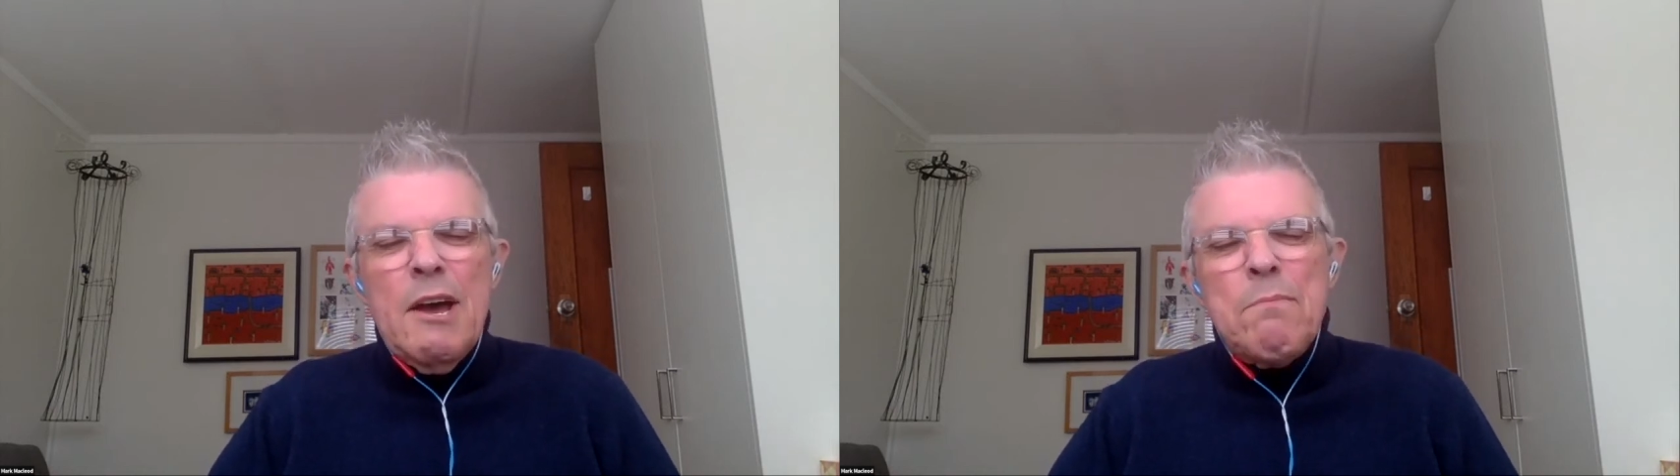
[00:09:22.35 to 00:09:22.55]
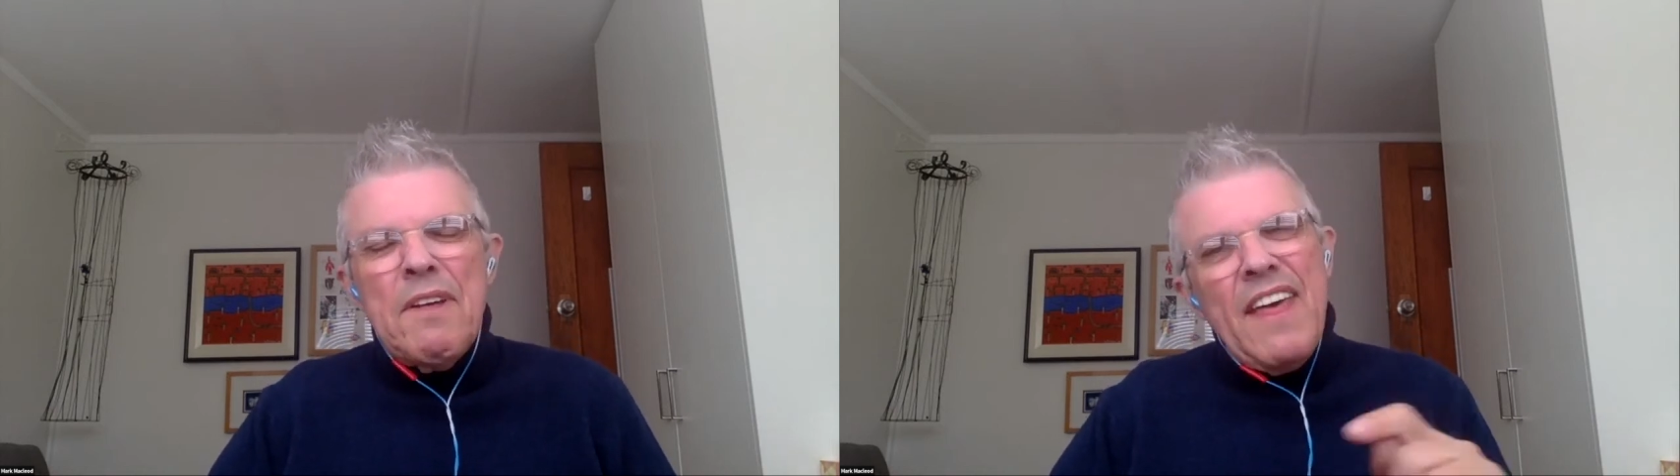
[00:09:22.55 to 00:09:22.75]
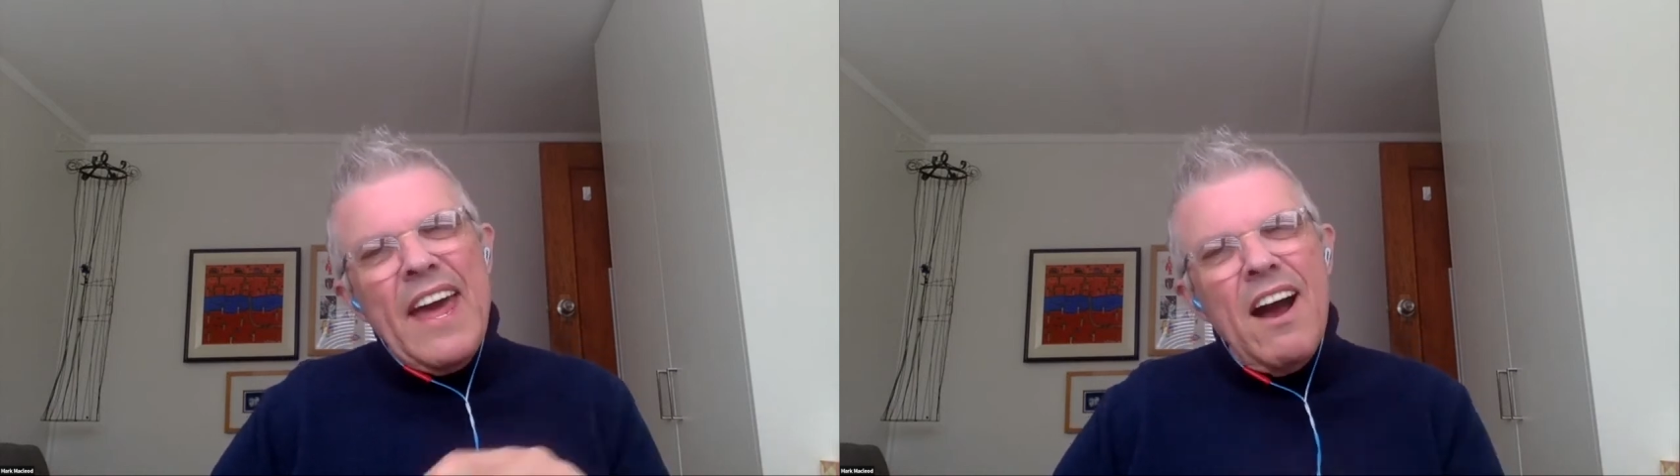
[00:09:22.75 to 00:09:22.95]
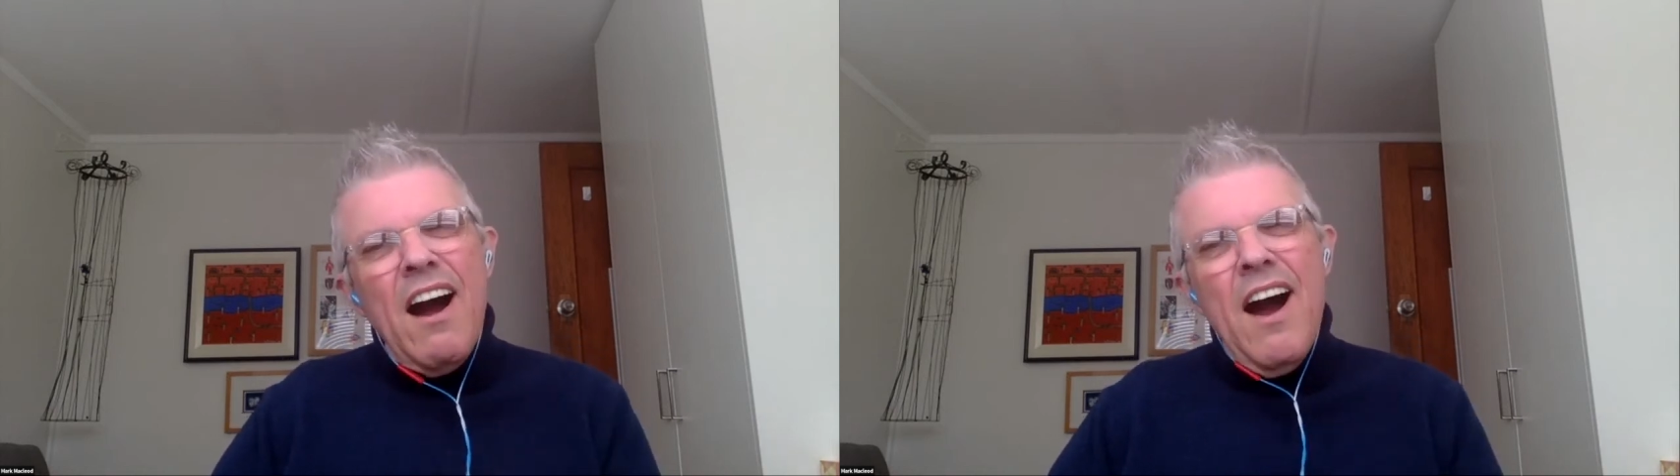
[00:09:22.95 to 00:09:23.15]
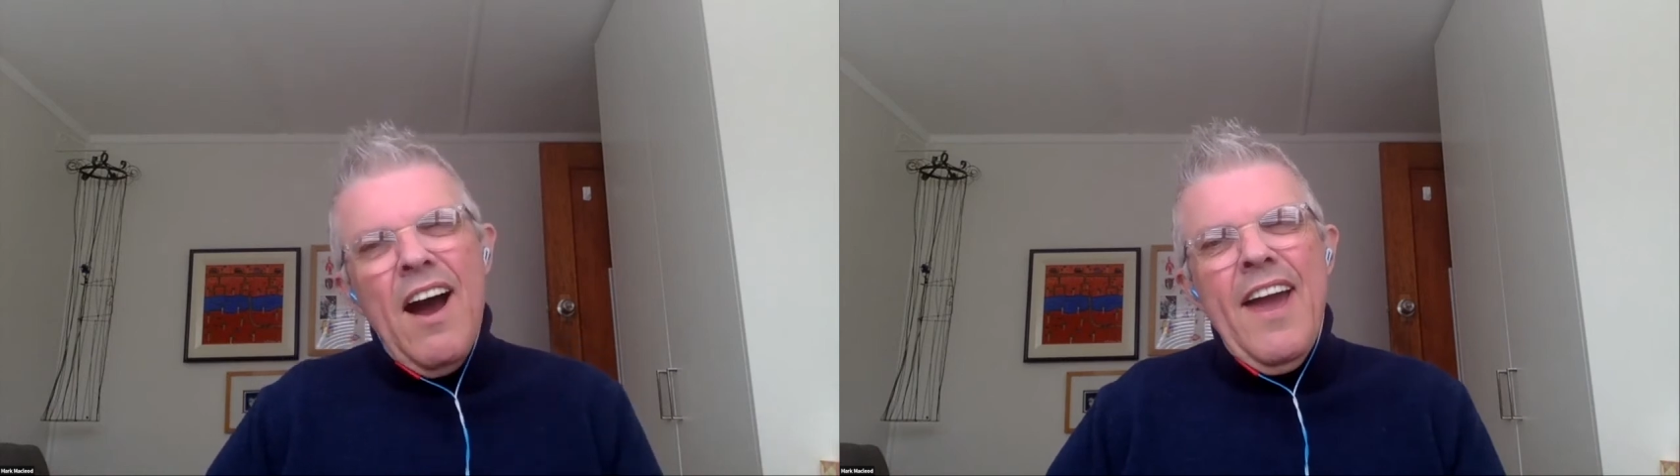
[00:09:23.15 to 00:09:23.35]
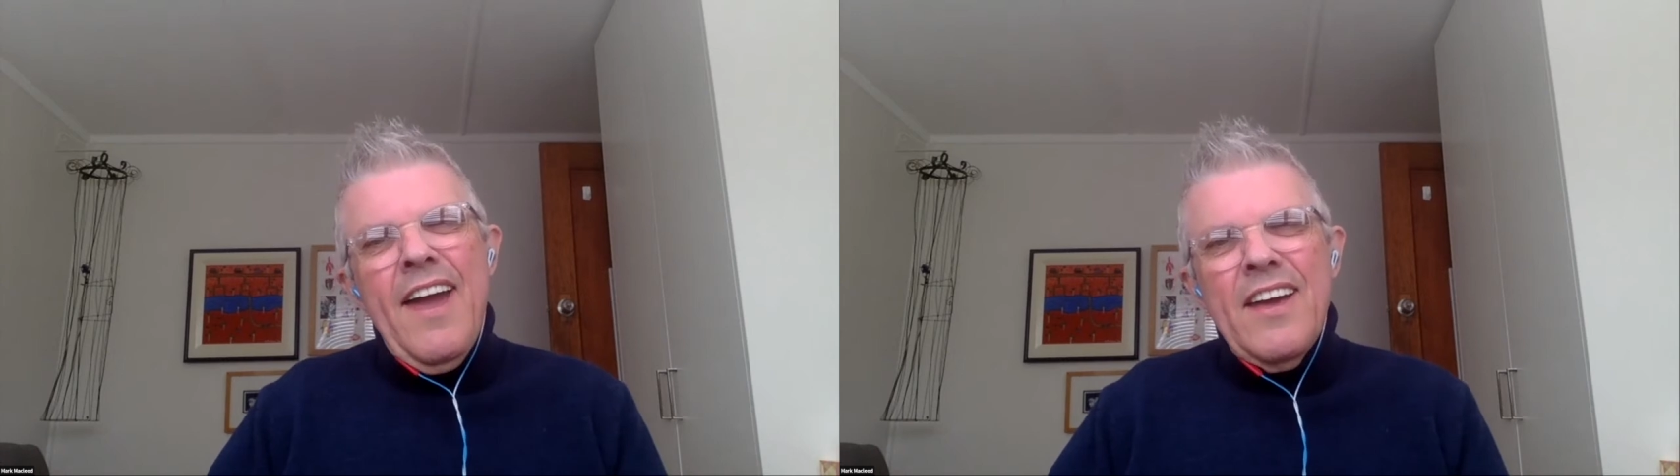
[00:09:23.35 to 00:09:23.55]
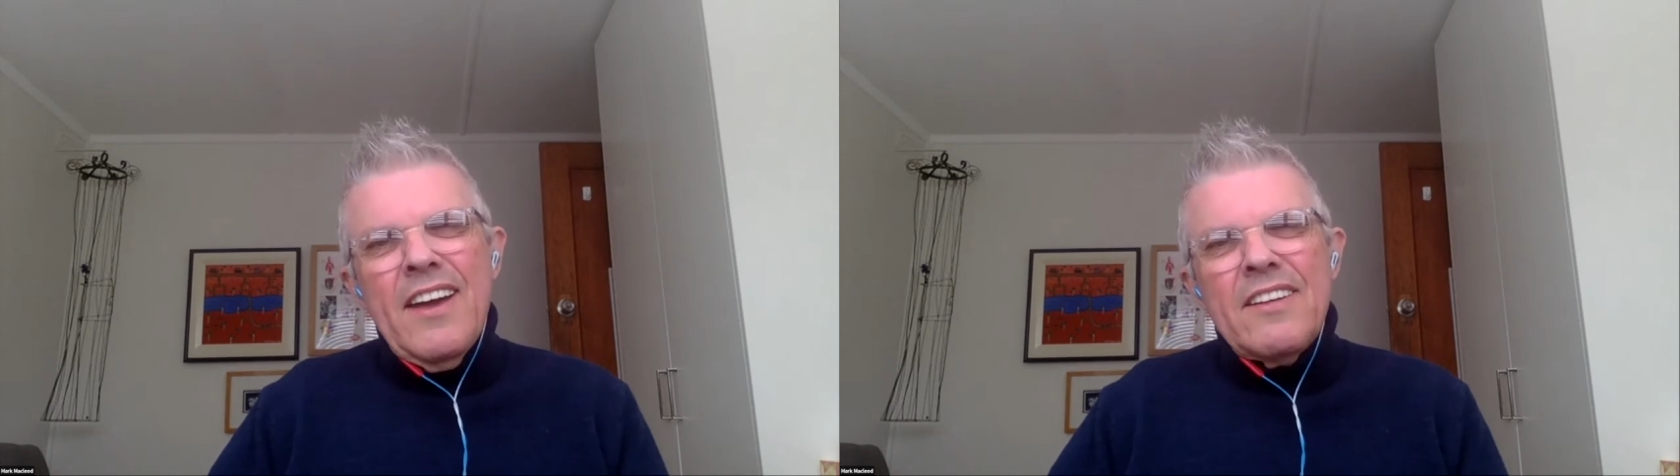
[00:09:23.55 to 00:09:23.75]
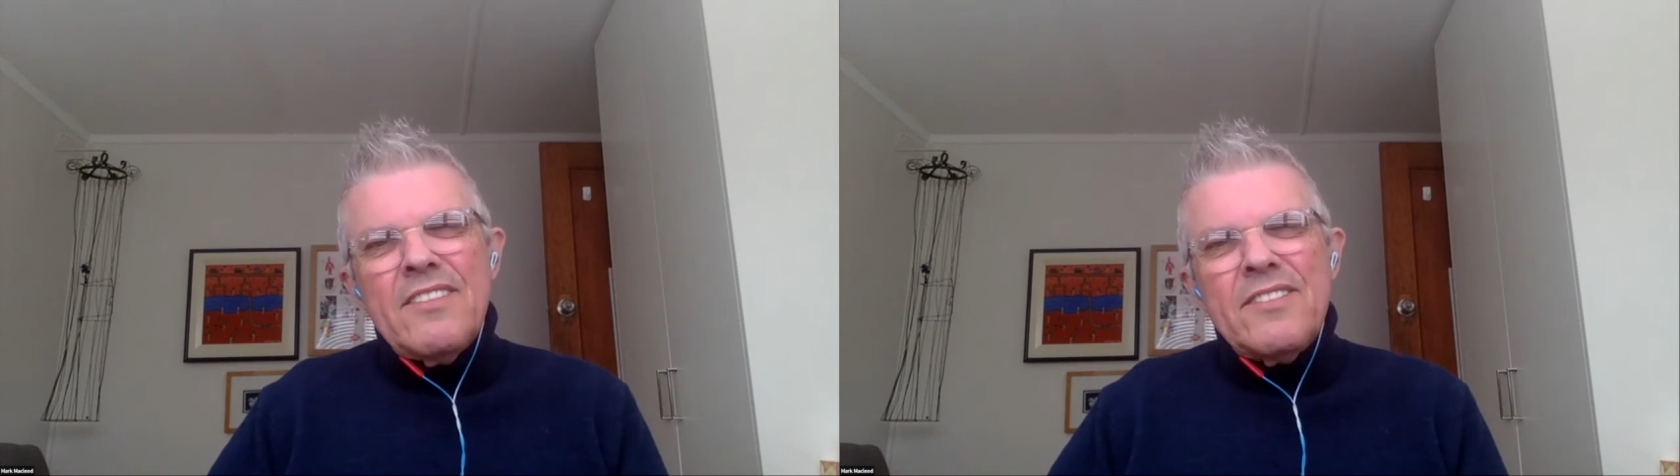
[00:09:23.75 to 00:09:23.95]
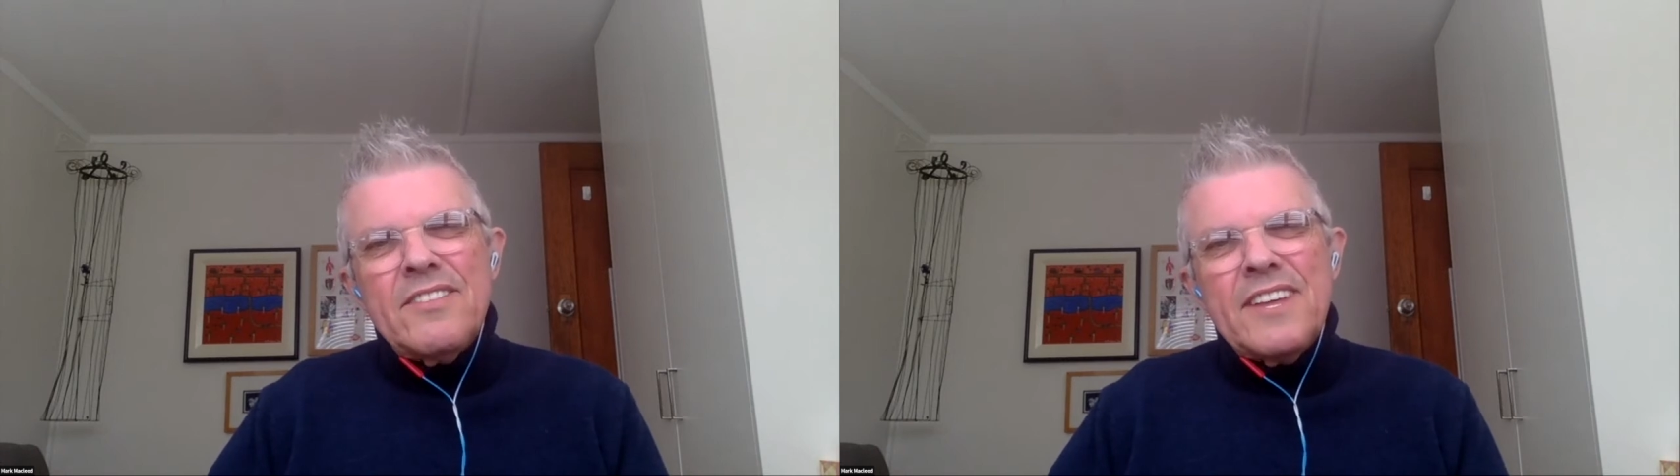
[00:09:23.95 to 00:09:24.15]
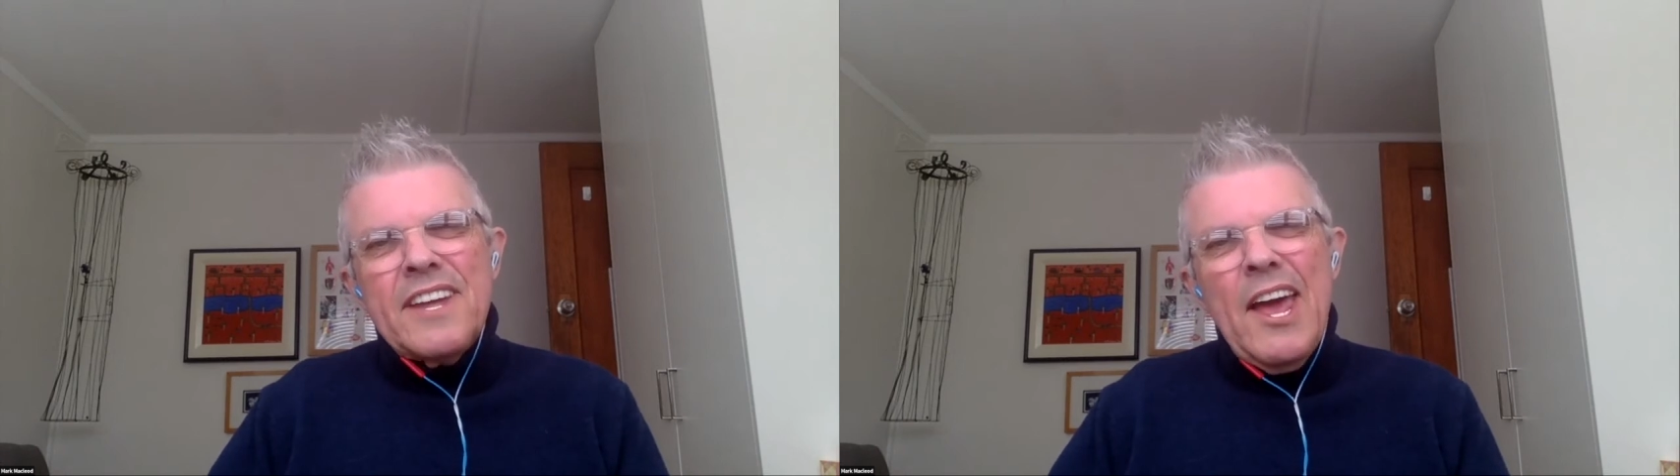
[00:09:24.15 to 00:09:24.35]
But that eye
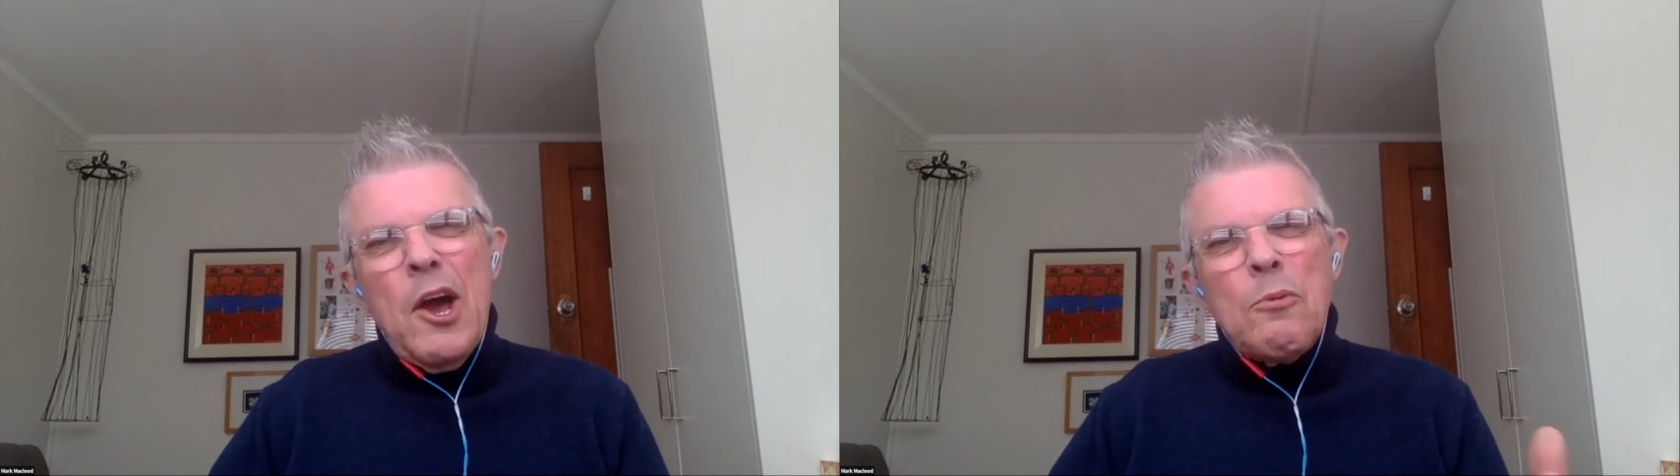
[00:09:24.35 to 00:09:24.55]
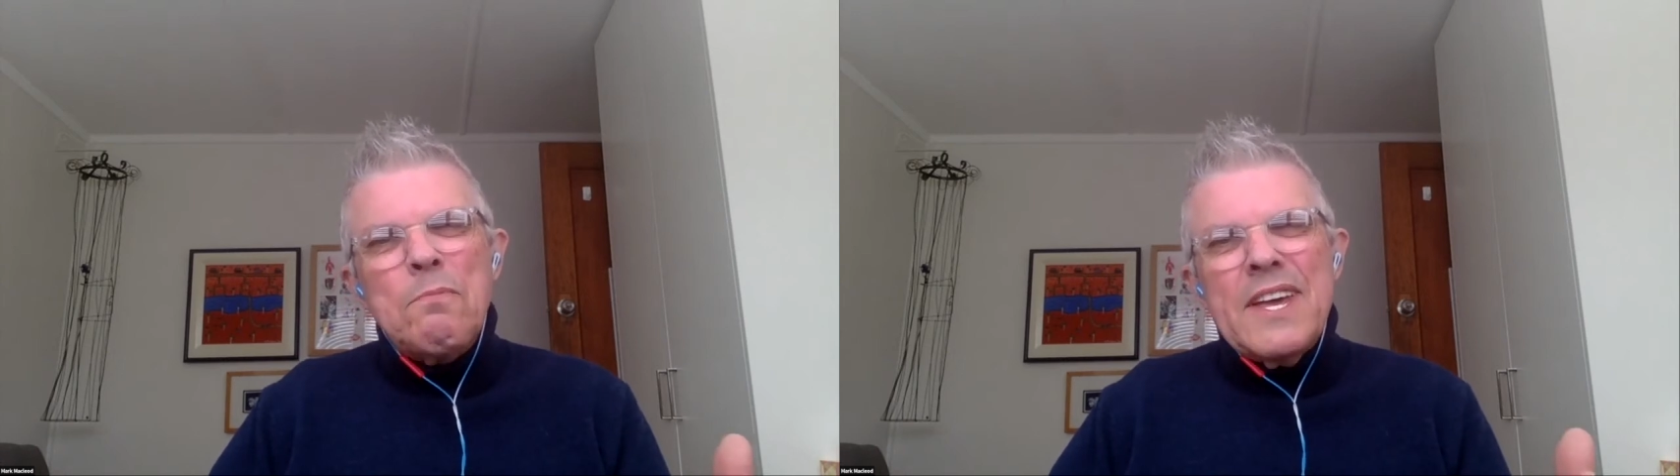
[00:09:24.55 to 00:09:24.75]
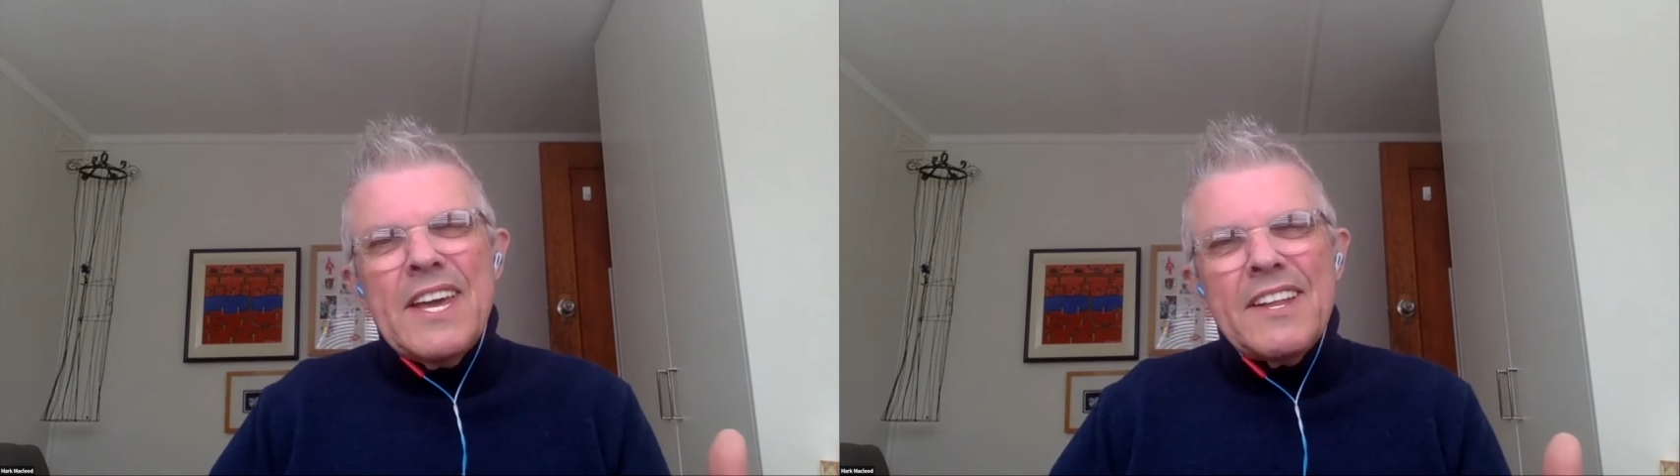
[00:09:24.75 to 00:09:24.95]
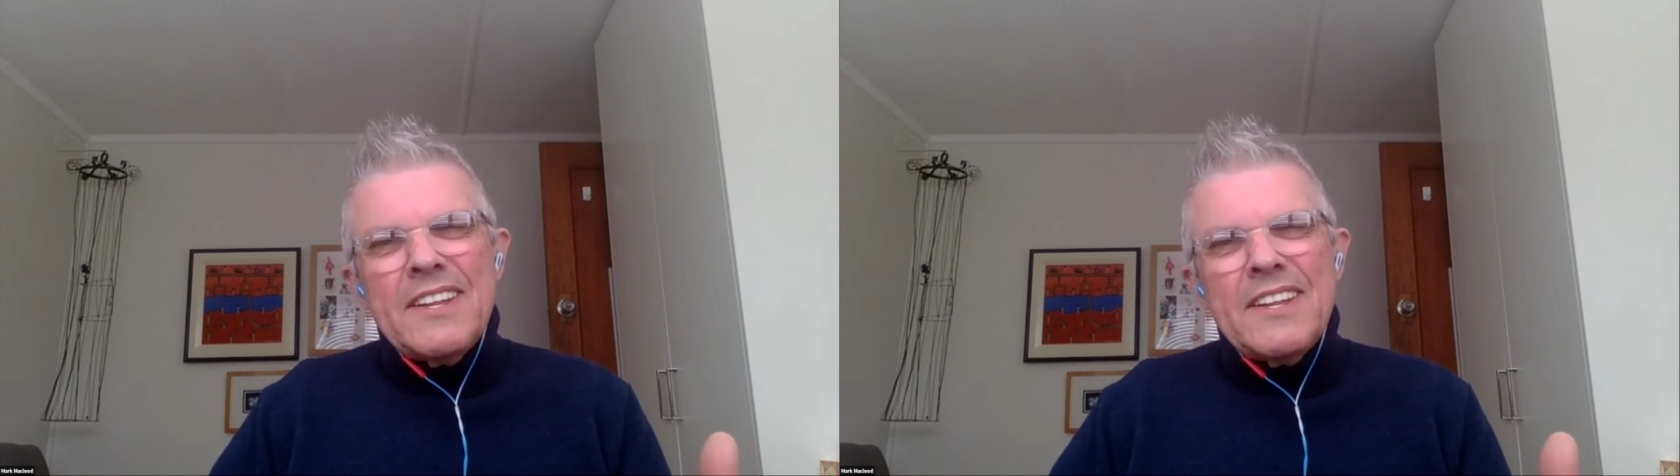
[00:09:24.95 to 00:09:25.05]
that helped me at